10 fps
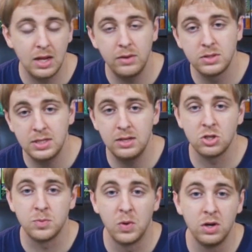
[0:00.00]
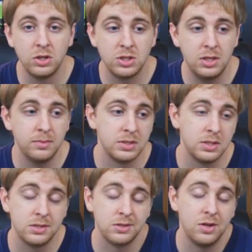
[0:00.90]
I would say there's spoilers in it, but
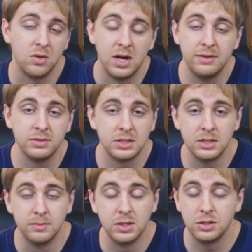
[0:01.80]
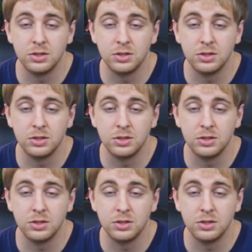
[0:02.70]
since there's no conflict in the book,